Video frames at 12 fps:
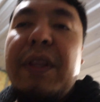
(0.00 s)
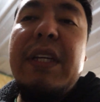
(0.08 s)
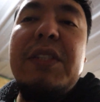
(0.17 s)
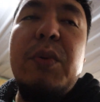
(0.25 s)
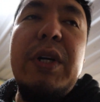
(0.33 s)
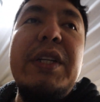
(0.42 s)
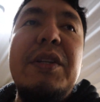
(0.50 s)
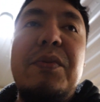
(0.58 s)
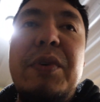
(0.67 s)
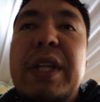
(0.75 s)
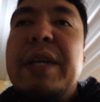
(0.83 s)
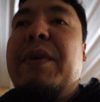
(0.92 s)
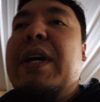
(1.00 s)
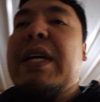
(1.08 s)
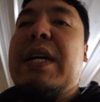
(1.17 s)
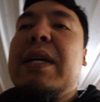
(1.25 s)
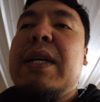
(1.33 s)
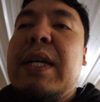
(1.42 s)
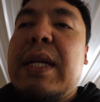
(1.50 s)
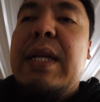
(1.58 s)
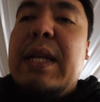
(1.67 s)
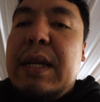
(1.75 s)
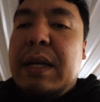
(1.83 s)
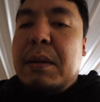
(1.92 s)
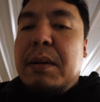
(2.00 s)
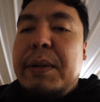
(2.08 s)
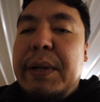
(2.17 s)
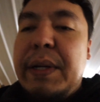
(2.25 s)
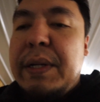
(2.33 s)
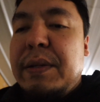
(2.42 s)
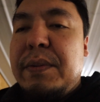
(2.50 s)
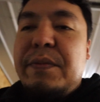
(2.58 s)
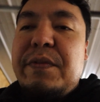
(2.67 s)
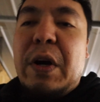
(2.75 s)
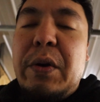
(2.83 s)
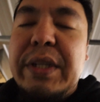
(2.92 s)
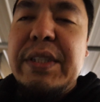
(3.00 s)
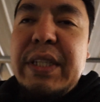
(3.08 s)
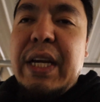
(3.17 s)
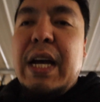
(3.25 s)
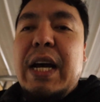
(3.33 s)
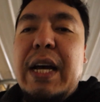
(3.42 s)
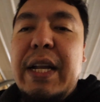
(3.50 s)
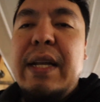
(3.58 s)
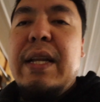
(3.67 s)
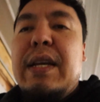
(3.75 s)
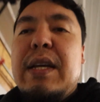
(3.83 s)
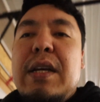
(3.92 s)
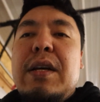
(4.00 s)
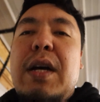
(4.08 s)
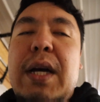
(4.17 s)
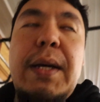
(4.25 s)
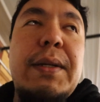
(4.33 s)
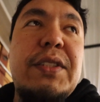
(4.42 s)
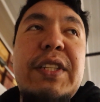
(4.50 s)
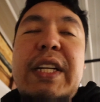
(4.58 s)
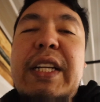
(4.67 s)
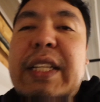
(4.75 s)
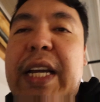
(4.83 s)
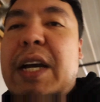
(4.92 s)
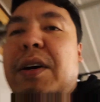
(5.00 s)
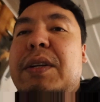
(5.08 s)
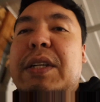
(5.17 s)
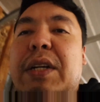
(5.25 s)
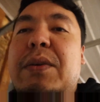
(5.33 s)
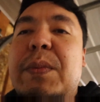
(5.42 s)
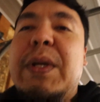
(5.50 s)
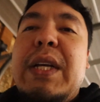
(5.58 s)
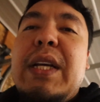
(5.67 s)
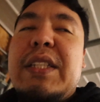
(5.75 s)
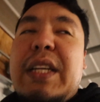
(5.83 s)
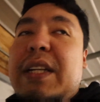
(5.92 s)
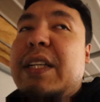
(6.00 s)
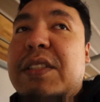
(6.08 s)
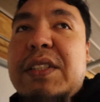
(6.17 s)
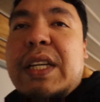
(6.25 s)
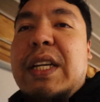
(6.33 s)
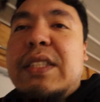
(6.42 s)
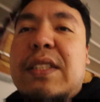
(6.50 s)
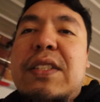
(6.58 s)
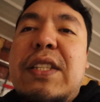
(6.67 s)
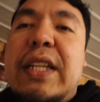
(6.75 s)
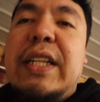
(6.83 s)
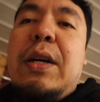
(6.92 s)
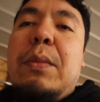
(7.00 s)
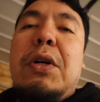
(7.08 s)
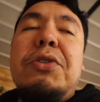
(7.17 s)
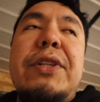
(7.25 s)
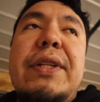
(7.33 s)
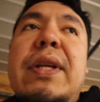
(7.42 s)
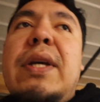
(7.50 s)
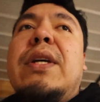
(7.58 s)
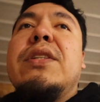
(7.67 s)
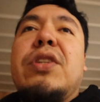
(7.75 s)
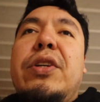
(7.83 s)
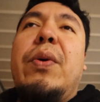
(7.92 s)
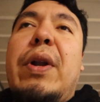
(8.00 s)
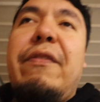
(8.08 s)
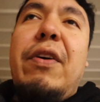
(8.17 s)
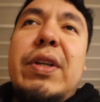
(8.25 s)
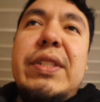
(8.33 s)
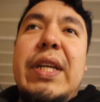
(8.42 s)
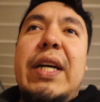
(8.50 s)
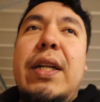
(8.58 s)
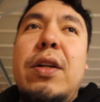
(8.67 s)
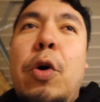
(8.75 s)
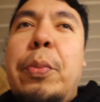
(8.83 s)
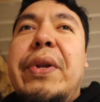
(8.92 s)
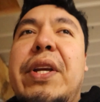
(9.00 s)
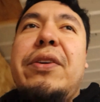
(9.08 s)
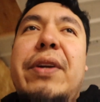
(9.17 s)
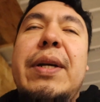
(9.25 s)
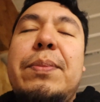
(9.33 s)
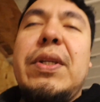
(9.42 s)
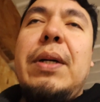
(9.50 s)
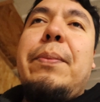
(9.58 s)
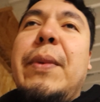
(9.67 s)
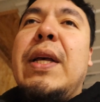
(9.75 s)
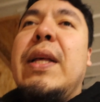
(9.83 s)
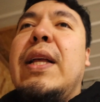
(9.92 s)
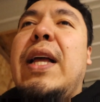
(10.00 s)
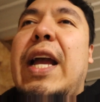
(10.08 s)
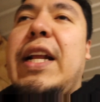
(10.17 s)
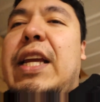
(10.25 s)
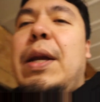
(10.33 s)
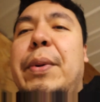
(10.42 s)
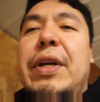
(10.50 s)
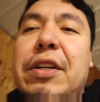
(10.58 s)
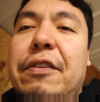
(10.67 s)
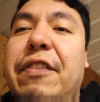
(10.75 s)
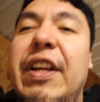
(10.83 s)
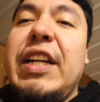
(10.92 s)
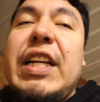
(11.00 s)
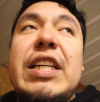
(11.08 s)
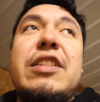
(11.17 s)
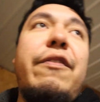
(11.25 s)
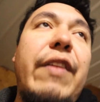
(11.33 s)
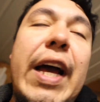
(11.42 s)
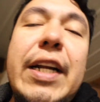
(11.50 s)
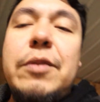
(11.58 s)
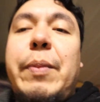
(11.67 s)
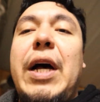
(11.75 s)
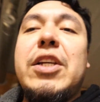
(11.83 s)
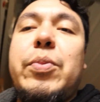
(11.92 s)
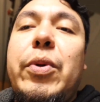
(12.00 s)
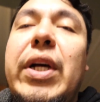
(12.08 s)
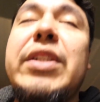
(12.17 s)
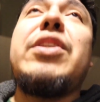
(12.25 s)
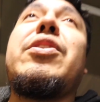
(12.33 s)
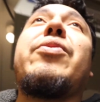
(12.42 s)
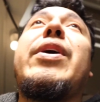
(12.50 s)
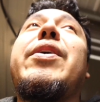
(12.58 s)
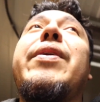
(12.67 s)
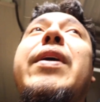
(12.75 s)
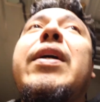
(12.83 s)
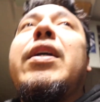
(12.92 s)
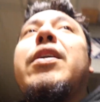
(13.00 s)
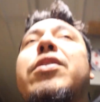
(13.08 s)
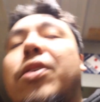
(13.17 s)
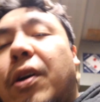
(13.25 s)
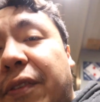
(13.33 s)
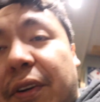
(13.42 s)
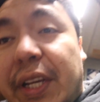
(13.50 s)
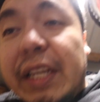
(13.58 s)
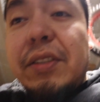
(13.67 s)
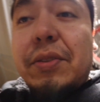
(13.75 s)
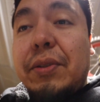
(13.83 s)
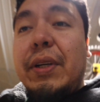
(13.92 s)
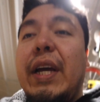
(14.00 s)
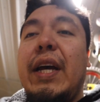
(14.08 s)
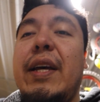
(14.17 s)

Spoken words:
this one, you really want to focus on sitting down. Like I said, it's a sitting down motion, so you want to focus on opening your hips up and keeping your feet as flat as possible onto the ground. So if your heels are